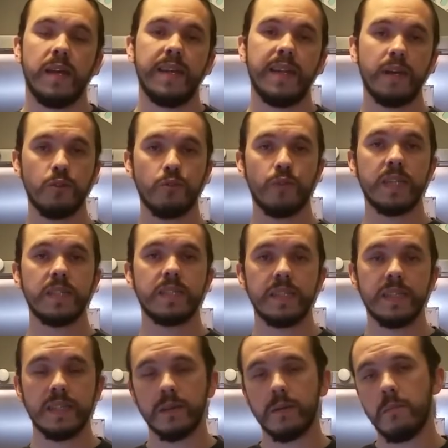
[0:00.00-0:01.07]
Now
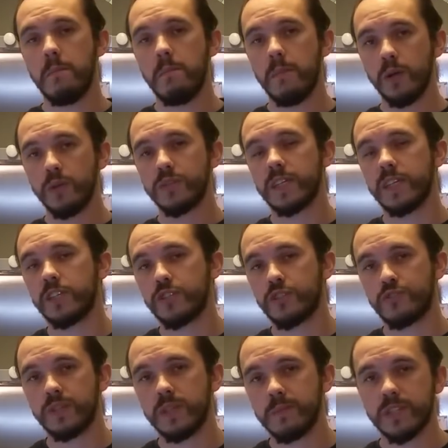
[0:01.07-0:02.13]
granted, most
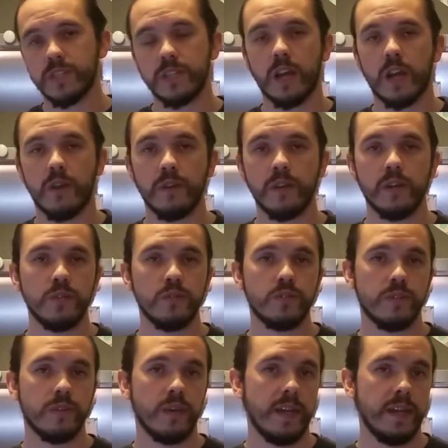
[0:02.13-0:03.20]
extreme
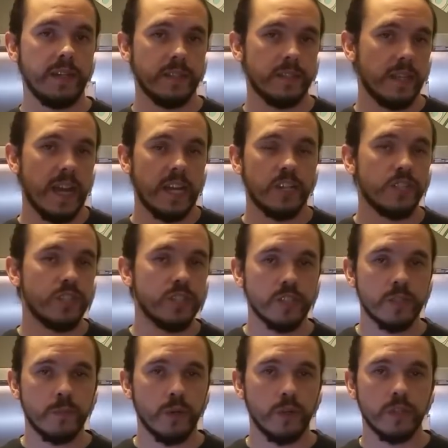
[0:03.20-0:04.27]
scenarios and action
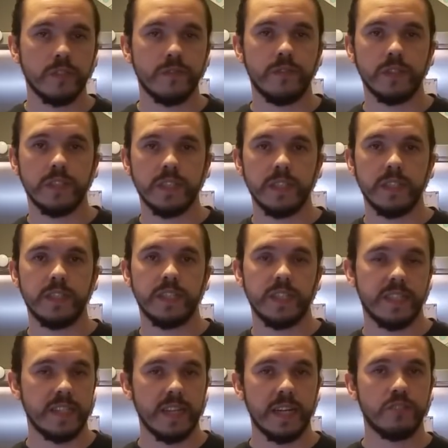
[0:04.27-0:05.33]
sports footage,
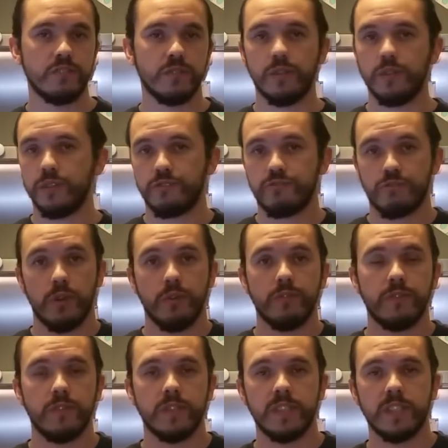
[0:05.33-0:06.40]
etc., or drone
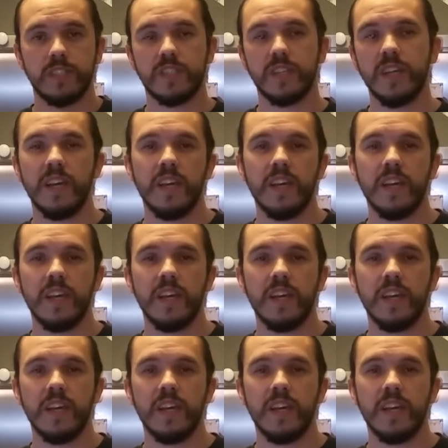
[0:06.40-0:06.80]
footage,